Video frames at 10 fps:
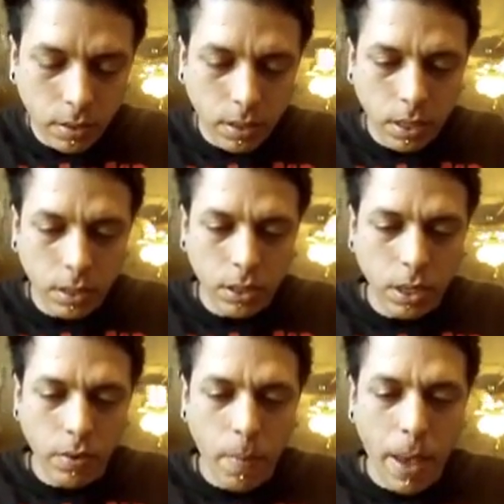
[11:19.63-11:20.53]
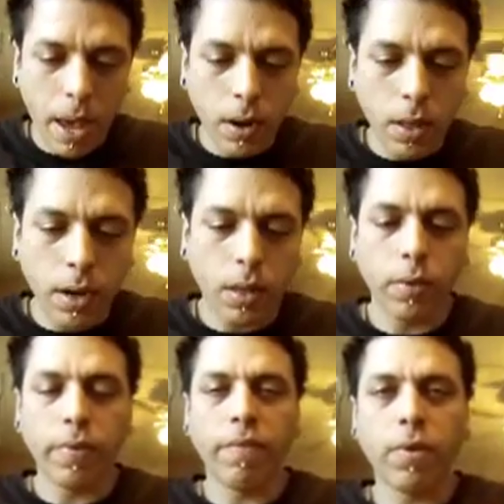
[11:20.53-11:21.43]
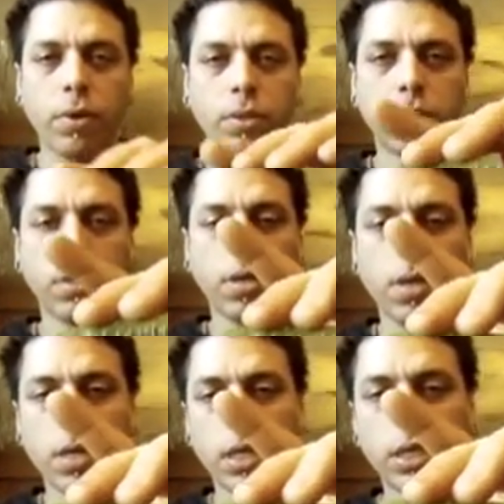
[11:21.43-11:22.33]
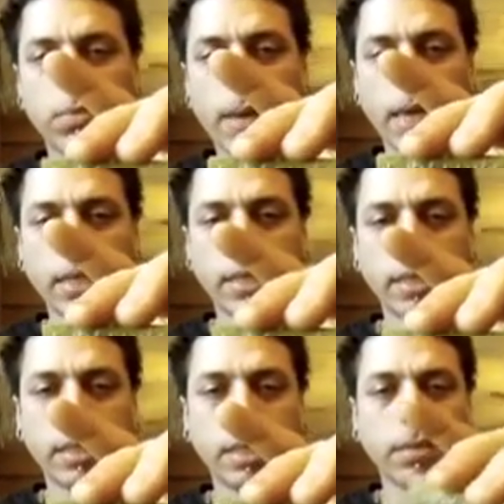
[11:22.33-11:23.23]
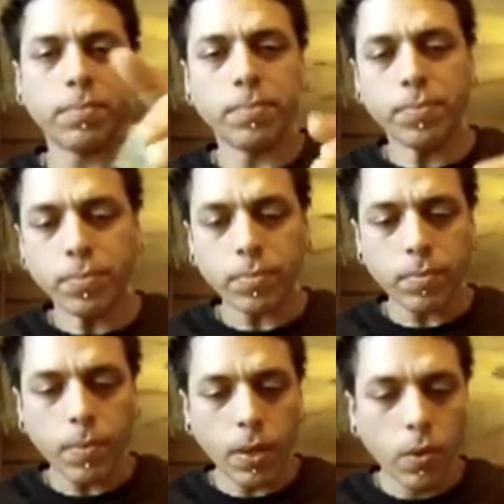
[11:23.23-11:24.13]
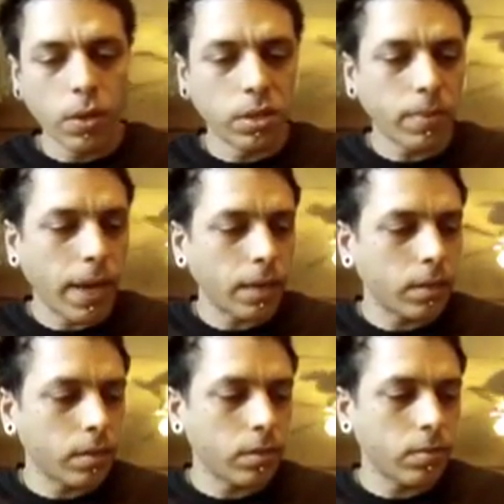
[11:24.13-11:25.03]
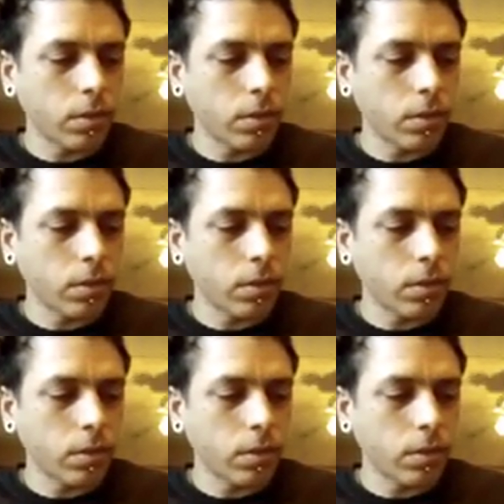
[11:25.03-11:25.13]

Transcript: Killed each other in battle, and on the reverse, spikes, wooden spikes.